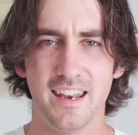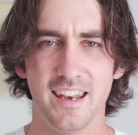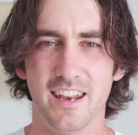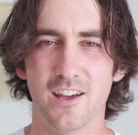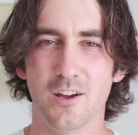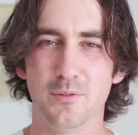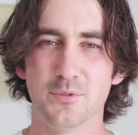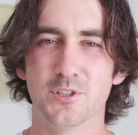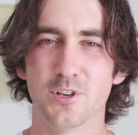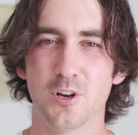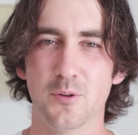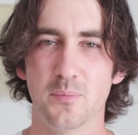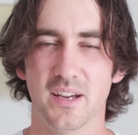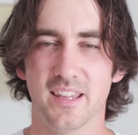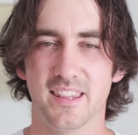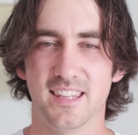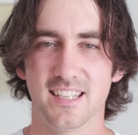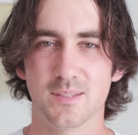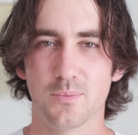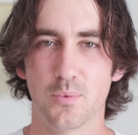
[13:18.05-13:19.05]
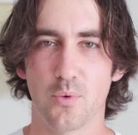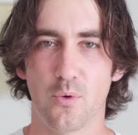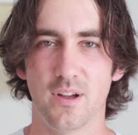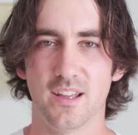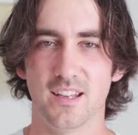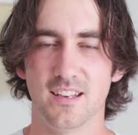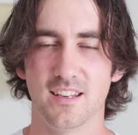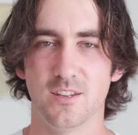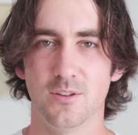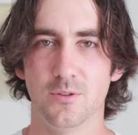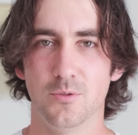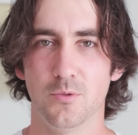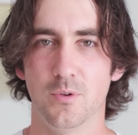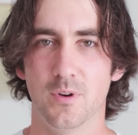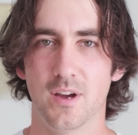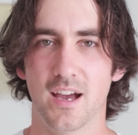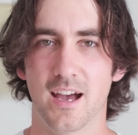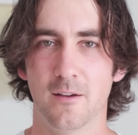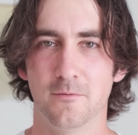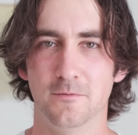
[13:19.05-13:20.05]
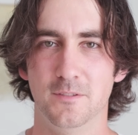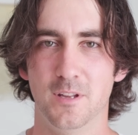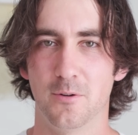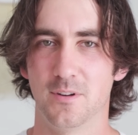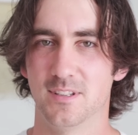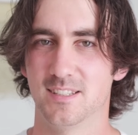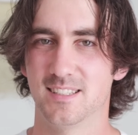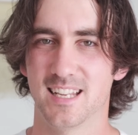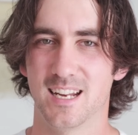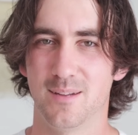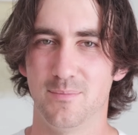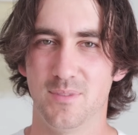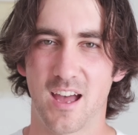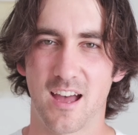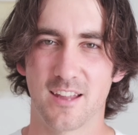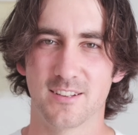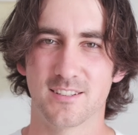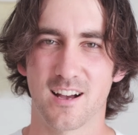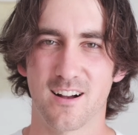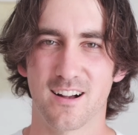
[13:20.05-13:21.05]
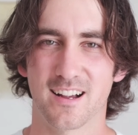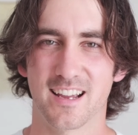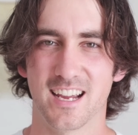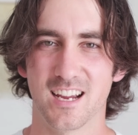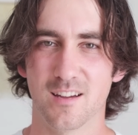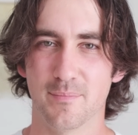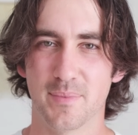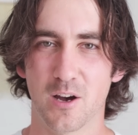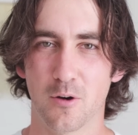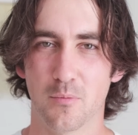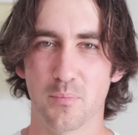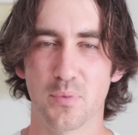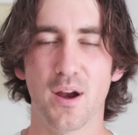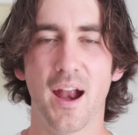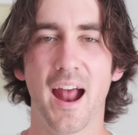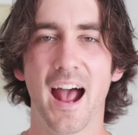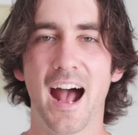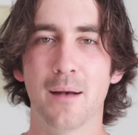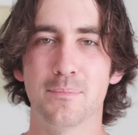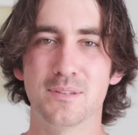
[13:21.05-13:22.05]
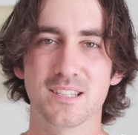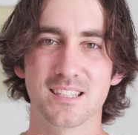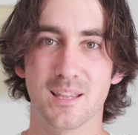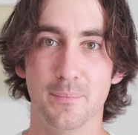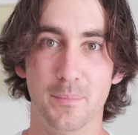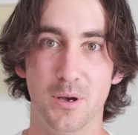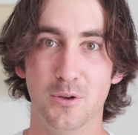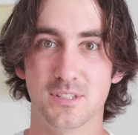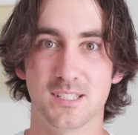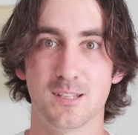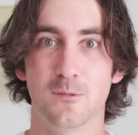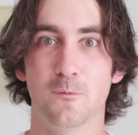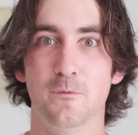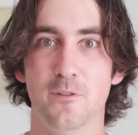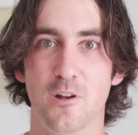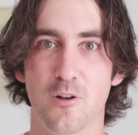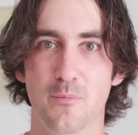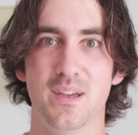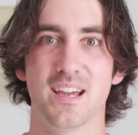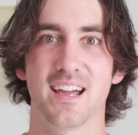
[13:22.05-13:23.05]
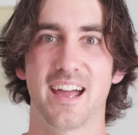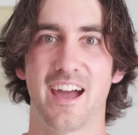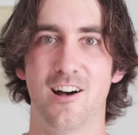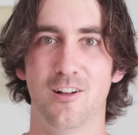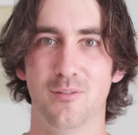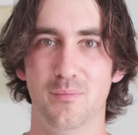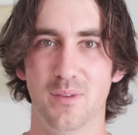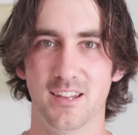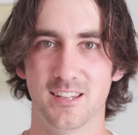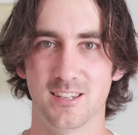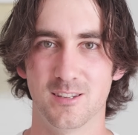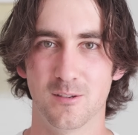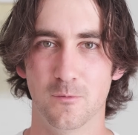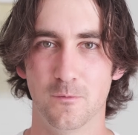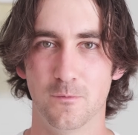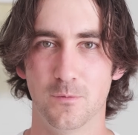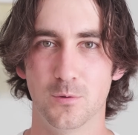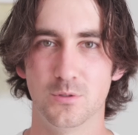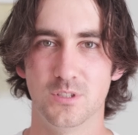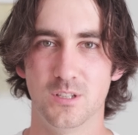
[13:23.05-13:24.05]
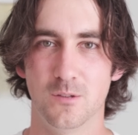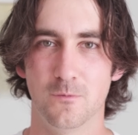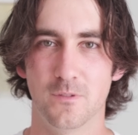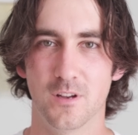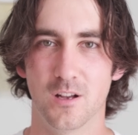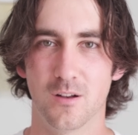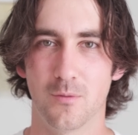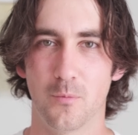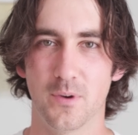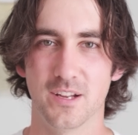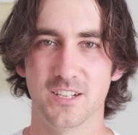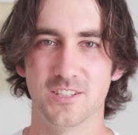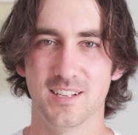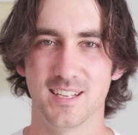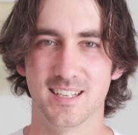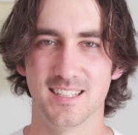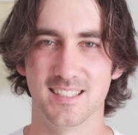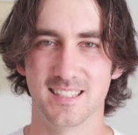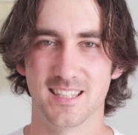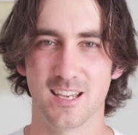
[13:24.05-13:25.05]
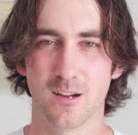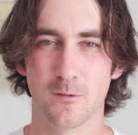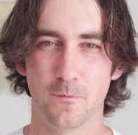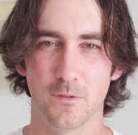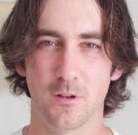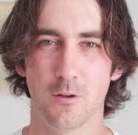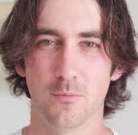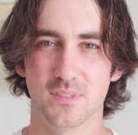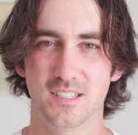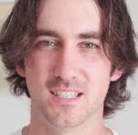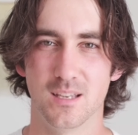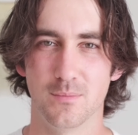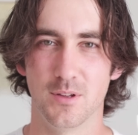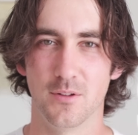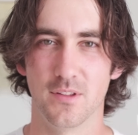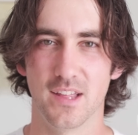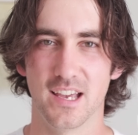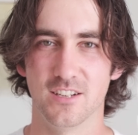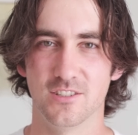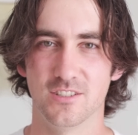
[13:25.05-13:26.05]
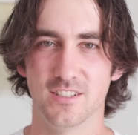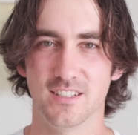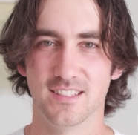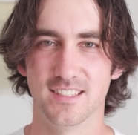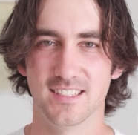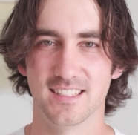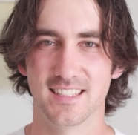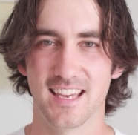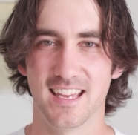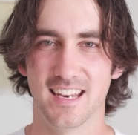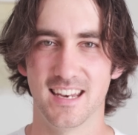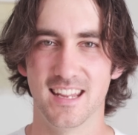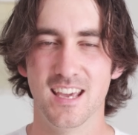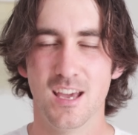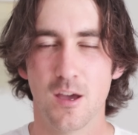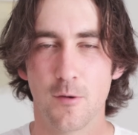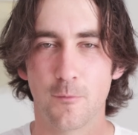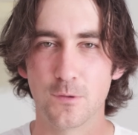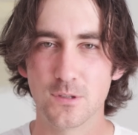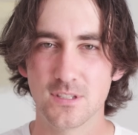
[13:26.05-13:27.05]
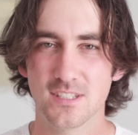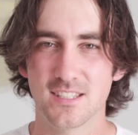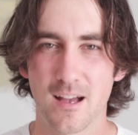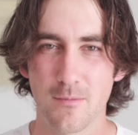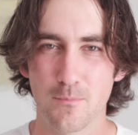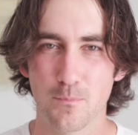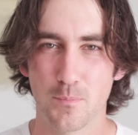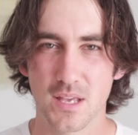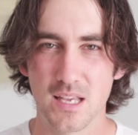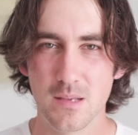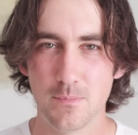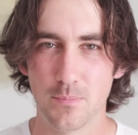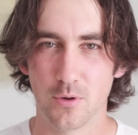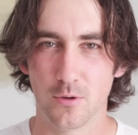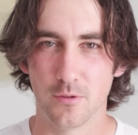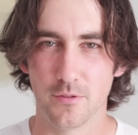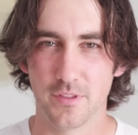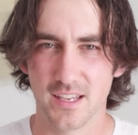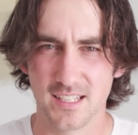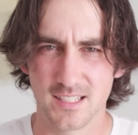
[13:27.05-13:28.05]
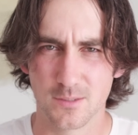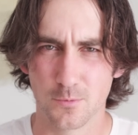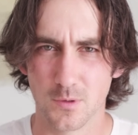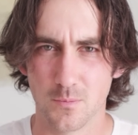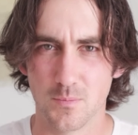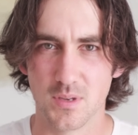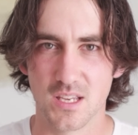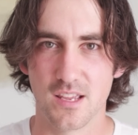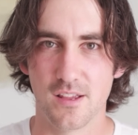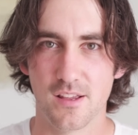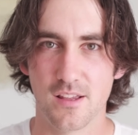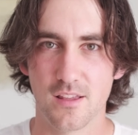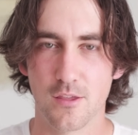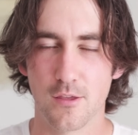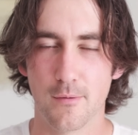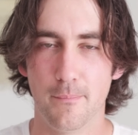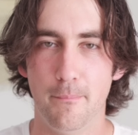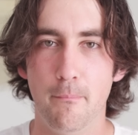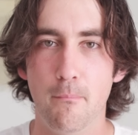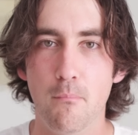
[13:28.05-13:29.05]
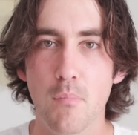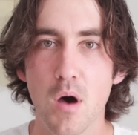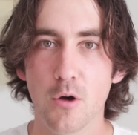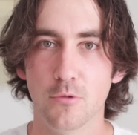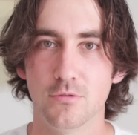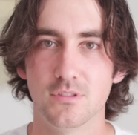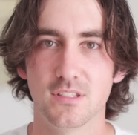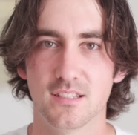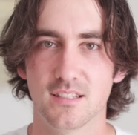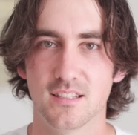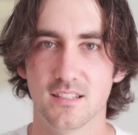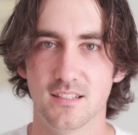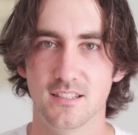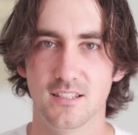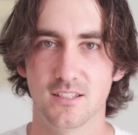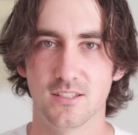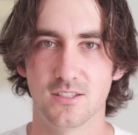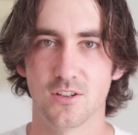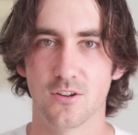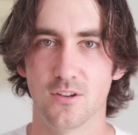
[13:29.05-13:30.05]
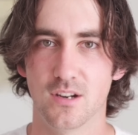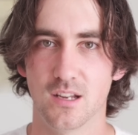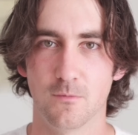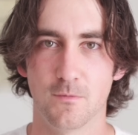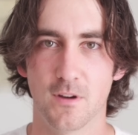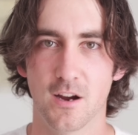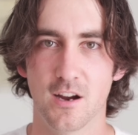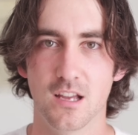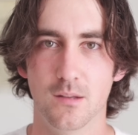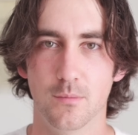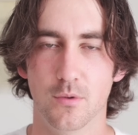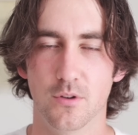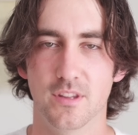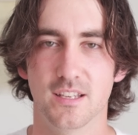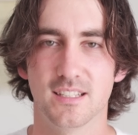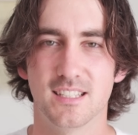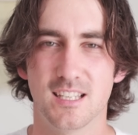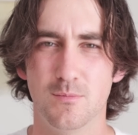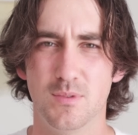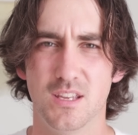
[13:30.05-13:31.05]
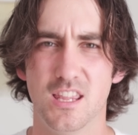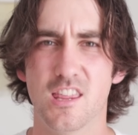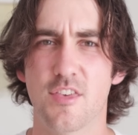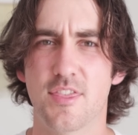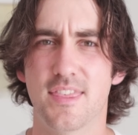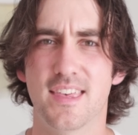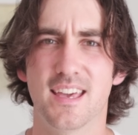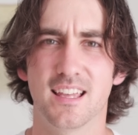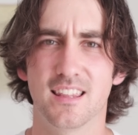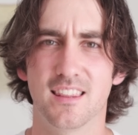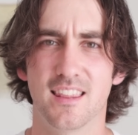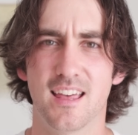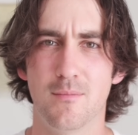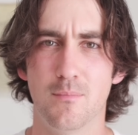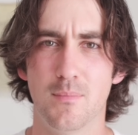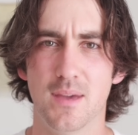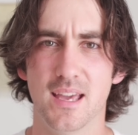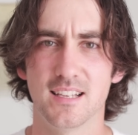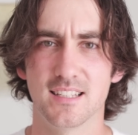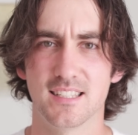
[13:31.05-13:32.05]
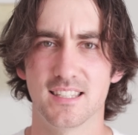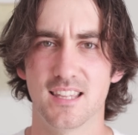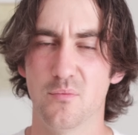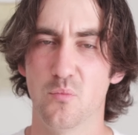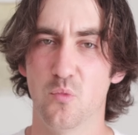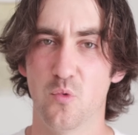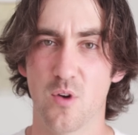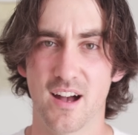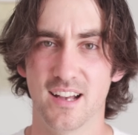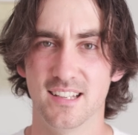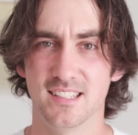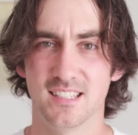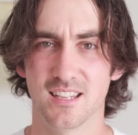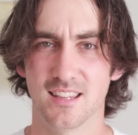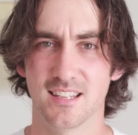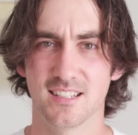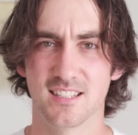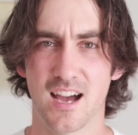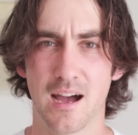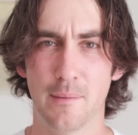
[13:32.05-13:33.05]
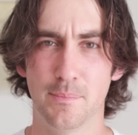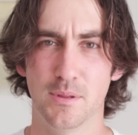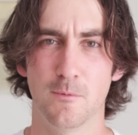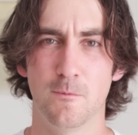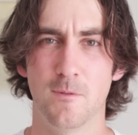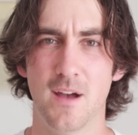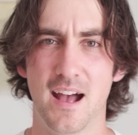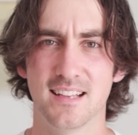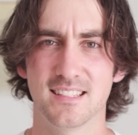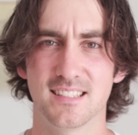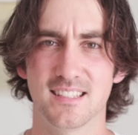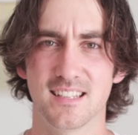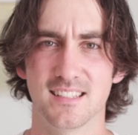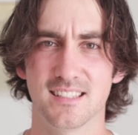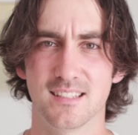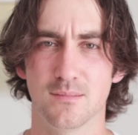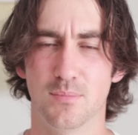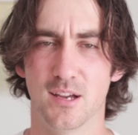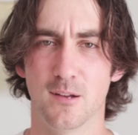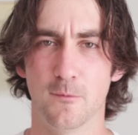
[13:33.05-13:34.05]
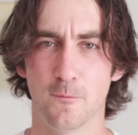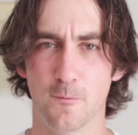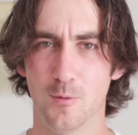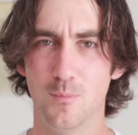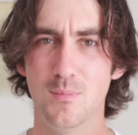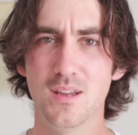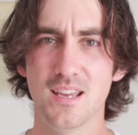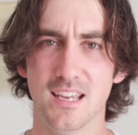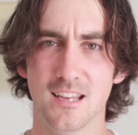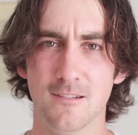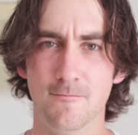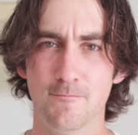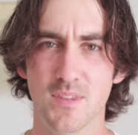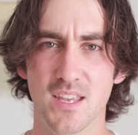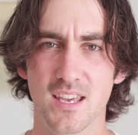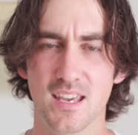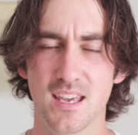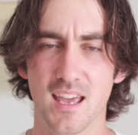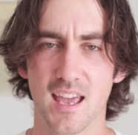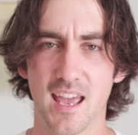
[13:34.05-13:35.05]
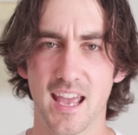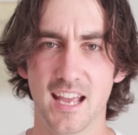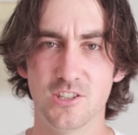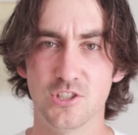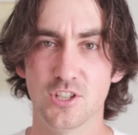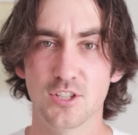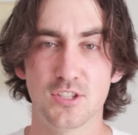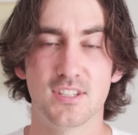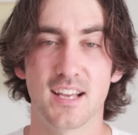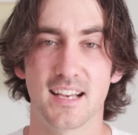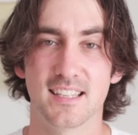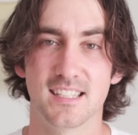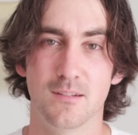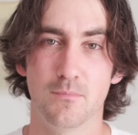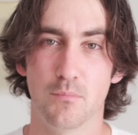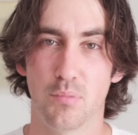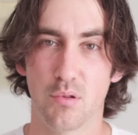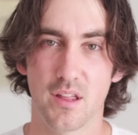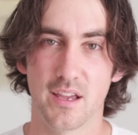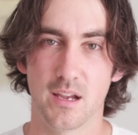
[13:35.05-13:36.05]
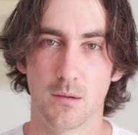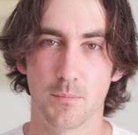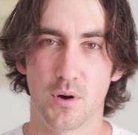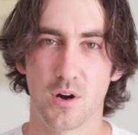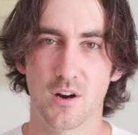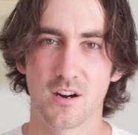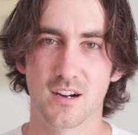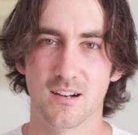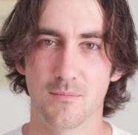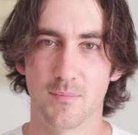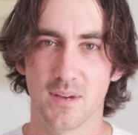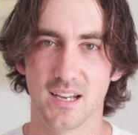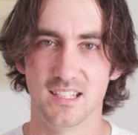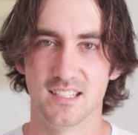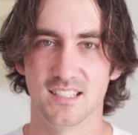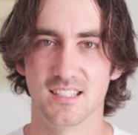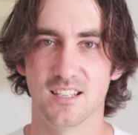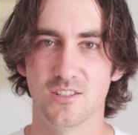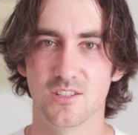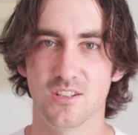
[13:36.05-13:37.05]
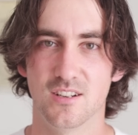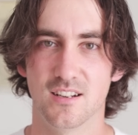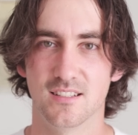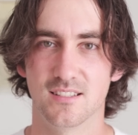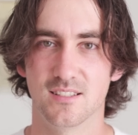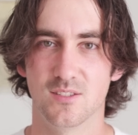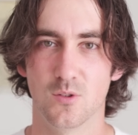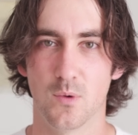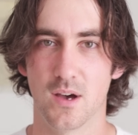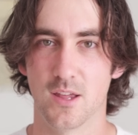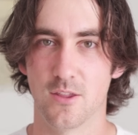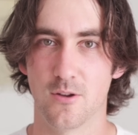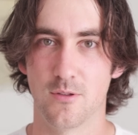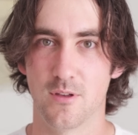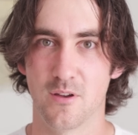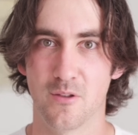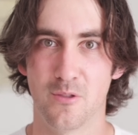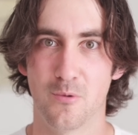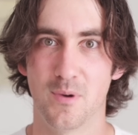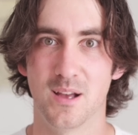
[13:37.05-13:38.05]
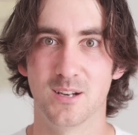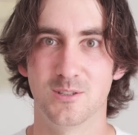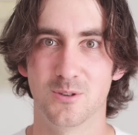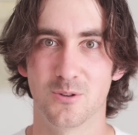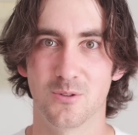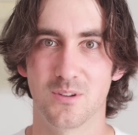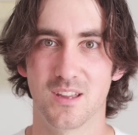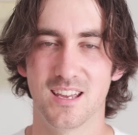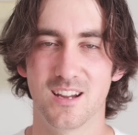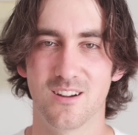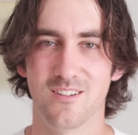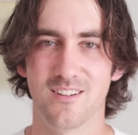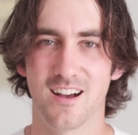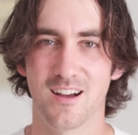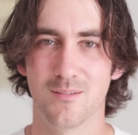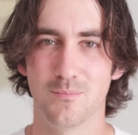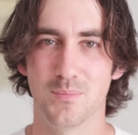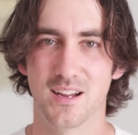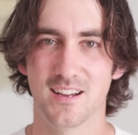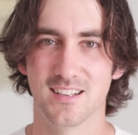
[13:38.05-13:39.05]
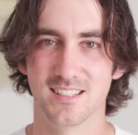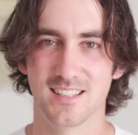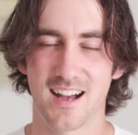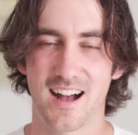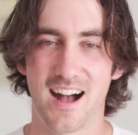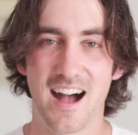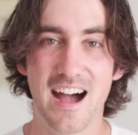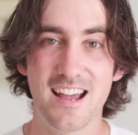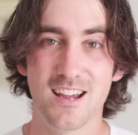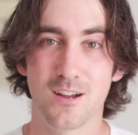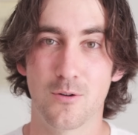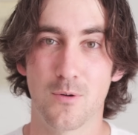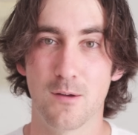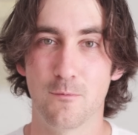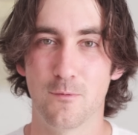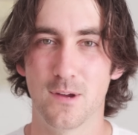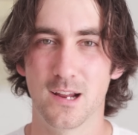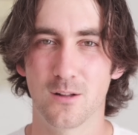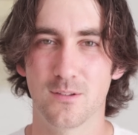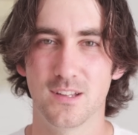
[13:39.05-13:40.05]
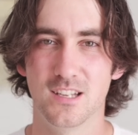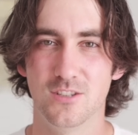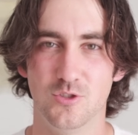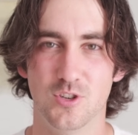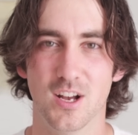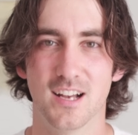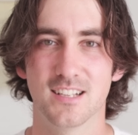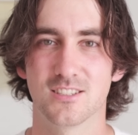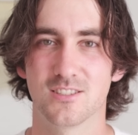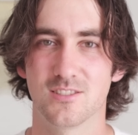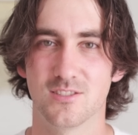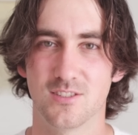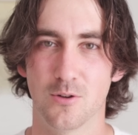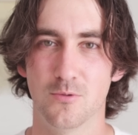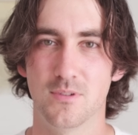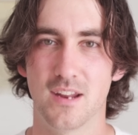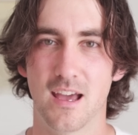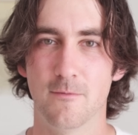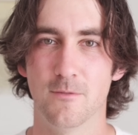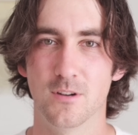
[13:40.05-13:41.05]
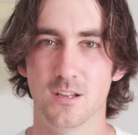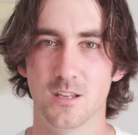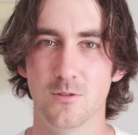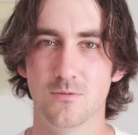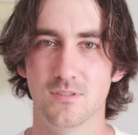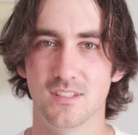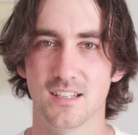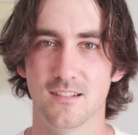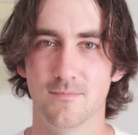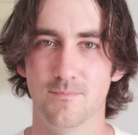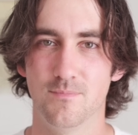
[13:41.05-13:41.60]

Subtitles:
Now, I'm sure by this point you have noticed that I'm not talking about perhaps the most filmic element of Fujifilm, which is their film simulations. And for some people, this would be the most discerning variable. This would be the thing that makes them rise to the top the fastest. But for me, it just doesn't play a part in my decision as to whether they're the retro king or not, because I, quite frankly, just don't ever use it.